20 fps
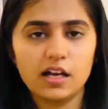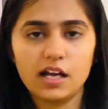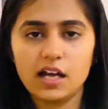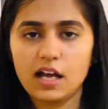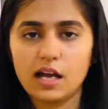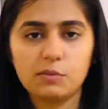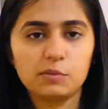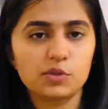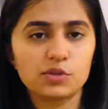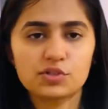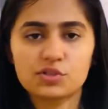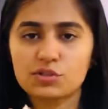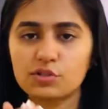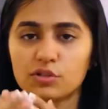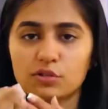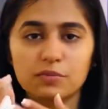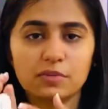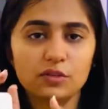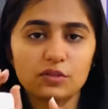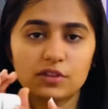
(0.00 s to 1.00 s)
I'm not sure
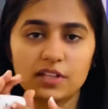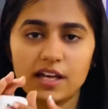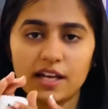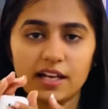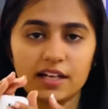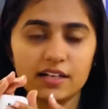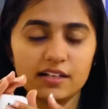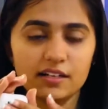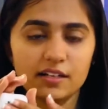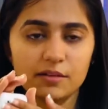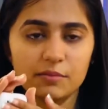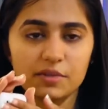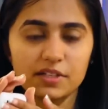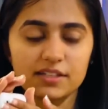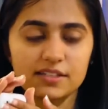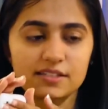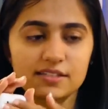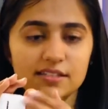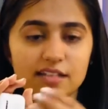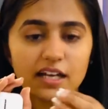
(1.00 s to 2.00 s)
about that
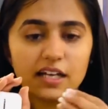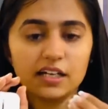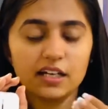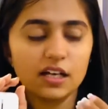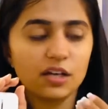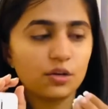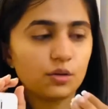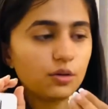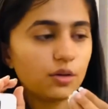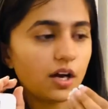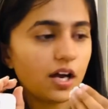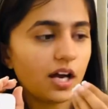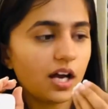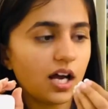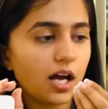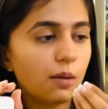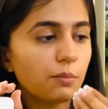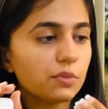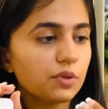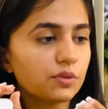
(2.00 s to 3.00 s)
because right now
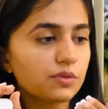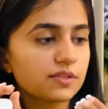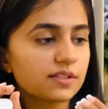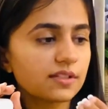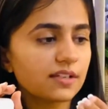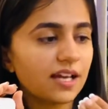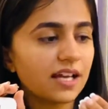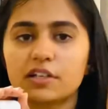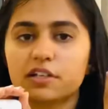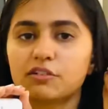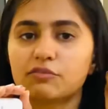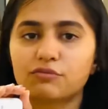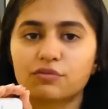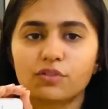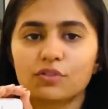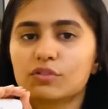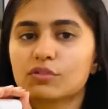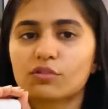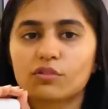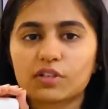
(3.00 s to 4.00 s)
I'm using an
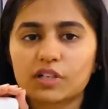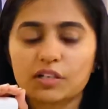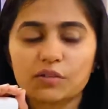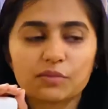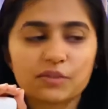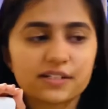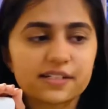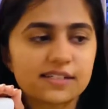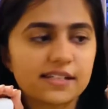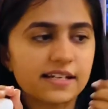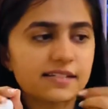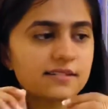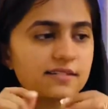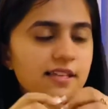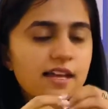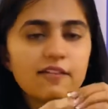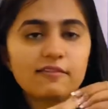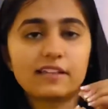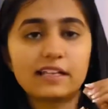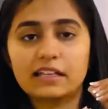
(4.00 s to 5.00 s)
earphone or earbuds. I just
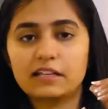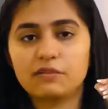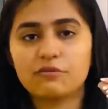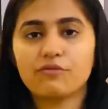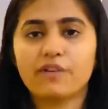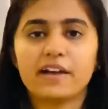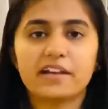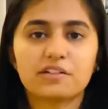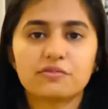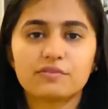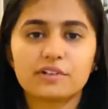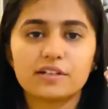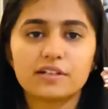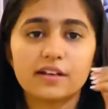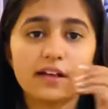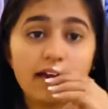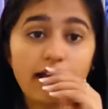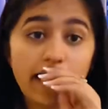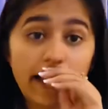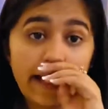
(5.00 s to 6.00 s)
have like the wired one,
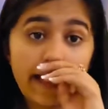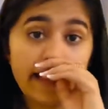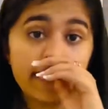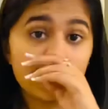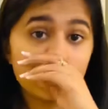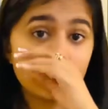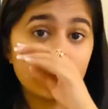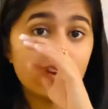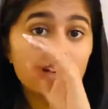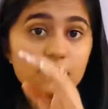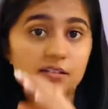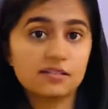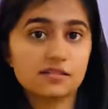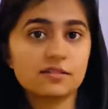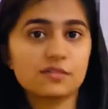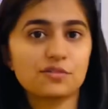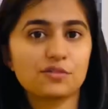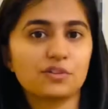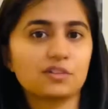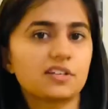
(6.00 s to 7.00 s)
and that is
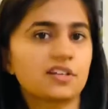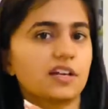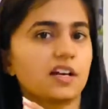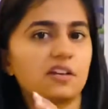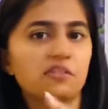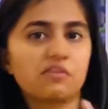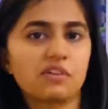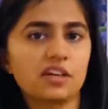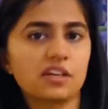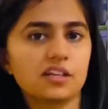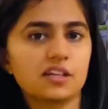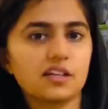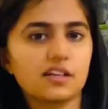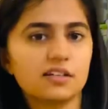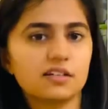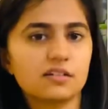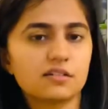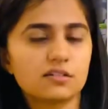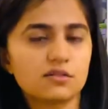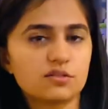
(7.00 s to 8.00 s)
not
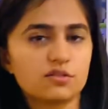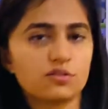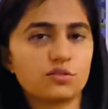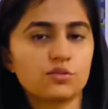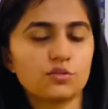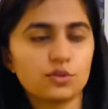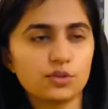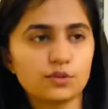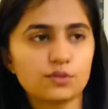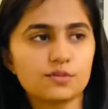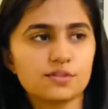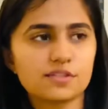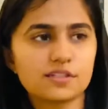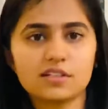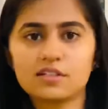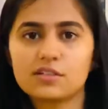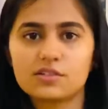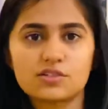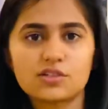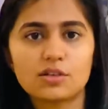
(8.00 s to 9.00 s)
convenient to use in
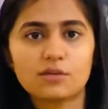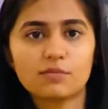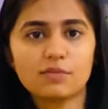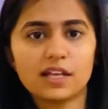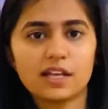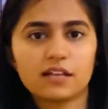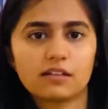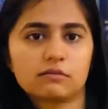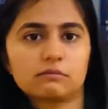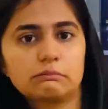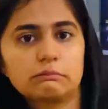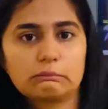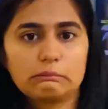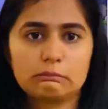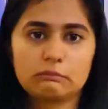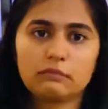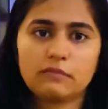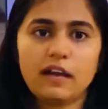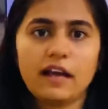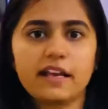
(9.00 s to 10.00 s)
a gym. Like
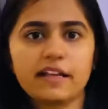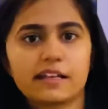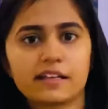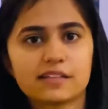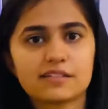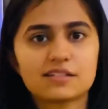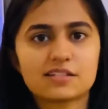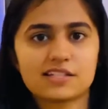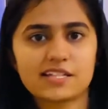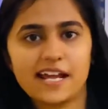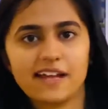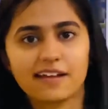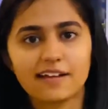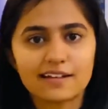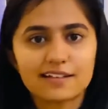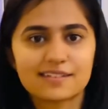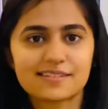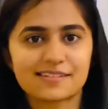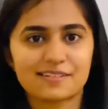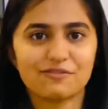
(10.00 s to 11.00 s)
I can
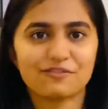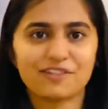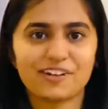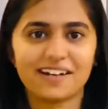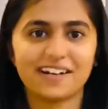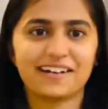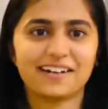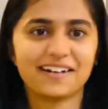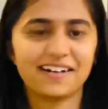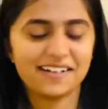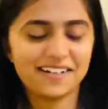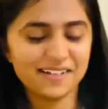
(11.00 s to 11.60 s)
tangle somewhere.